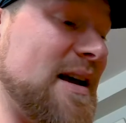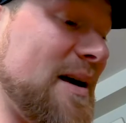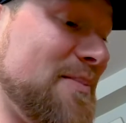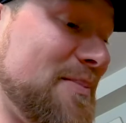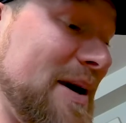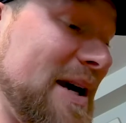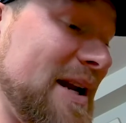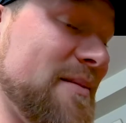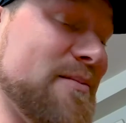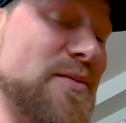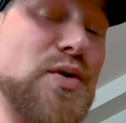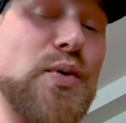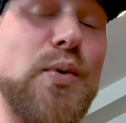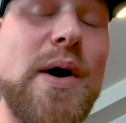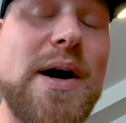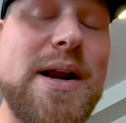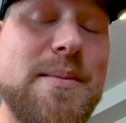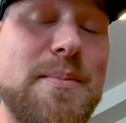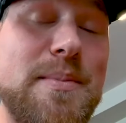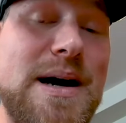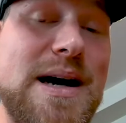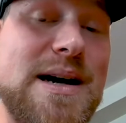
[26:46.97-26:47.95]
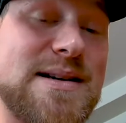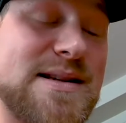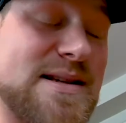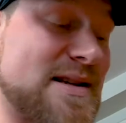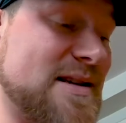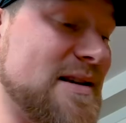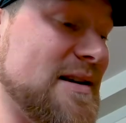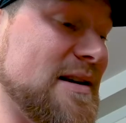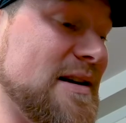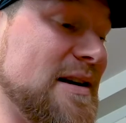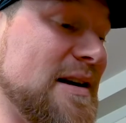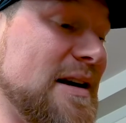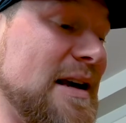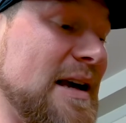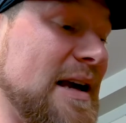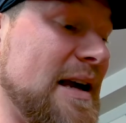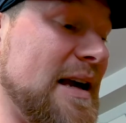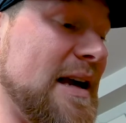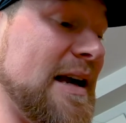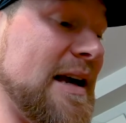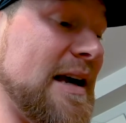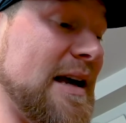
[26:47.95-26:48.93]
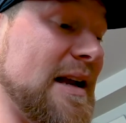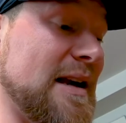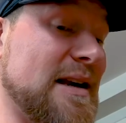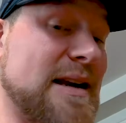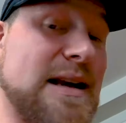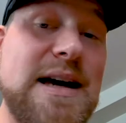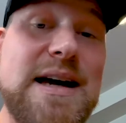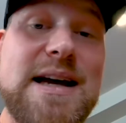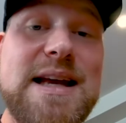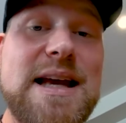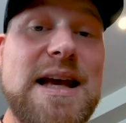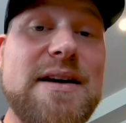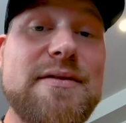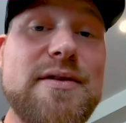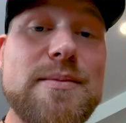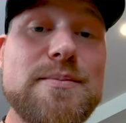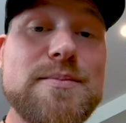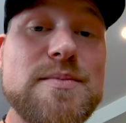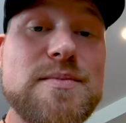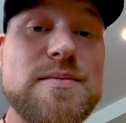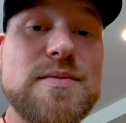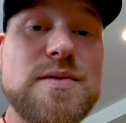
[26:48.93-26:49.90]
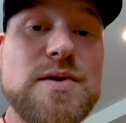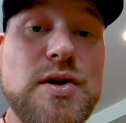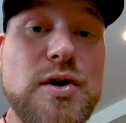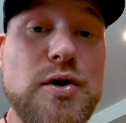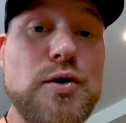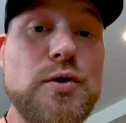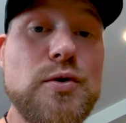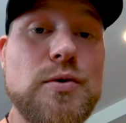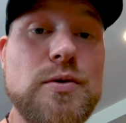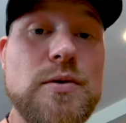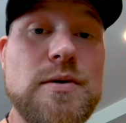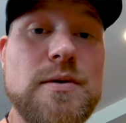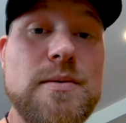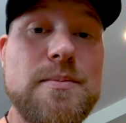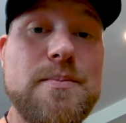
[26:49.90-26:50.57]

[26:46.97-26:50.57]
I paid them $20 and I gave them 2